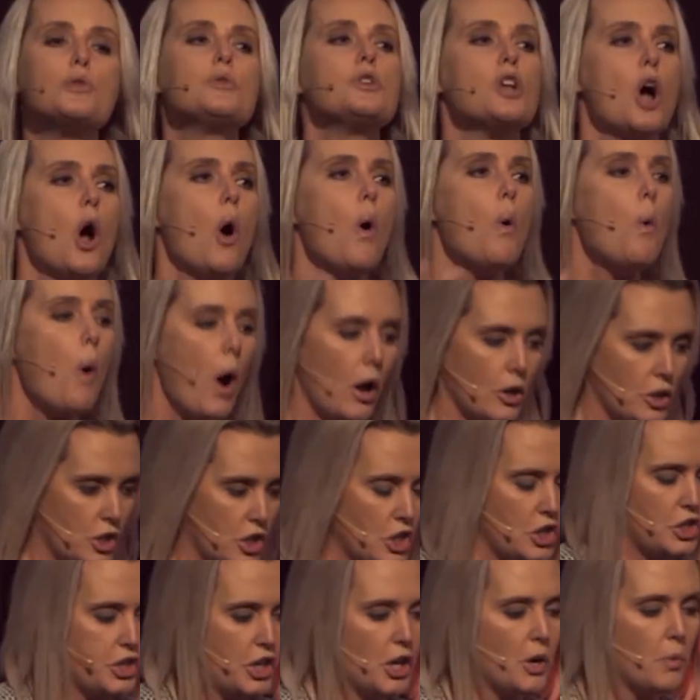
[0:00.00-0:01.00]
you know what
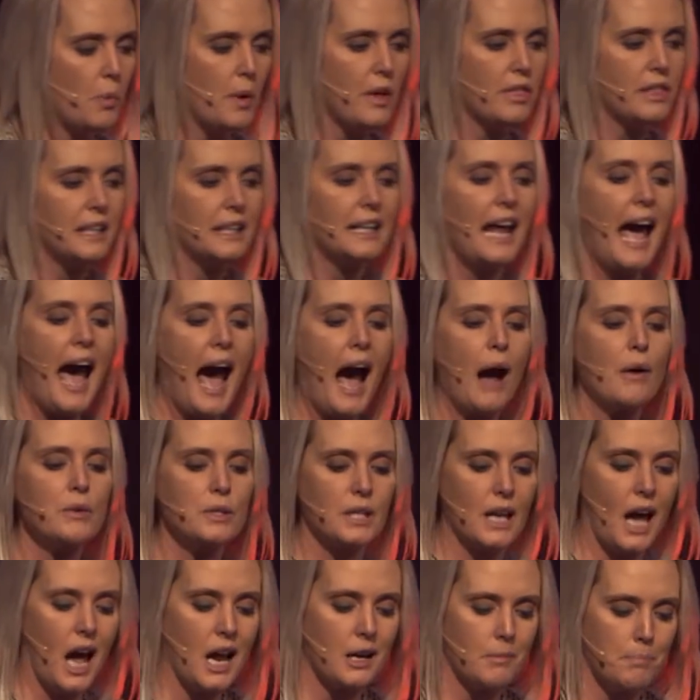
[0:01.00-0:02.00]
to do with it, how
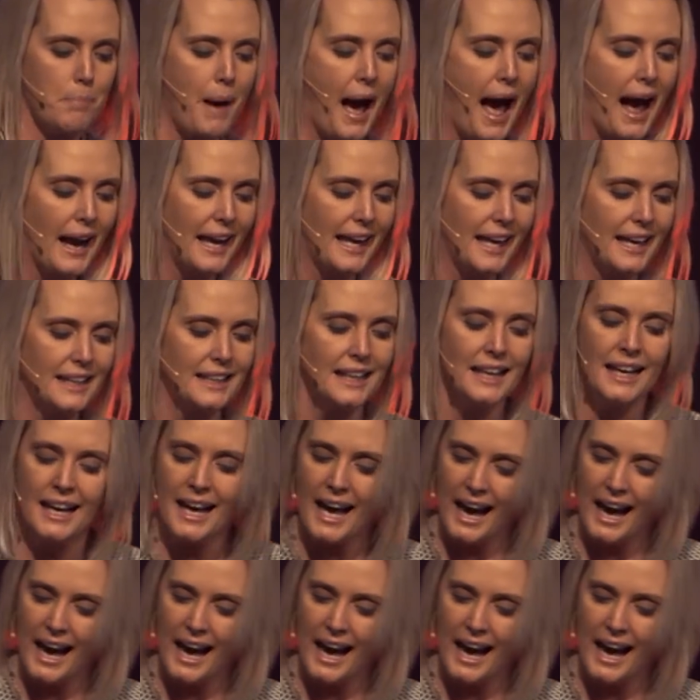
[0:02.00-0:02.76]
to unpack it,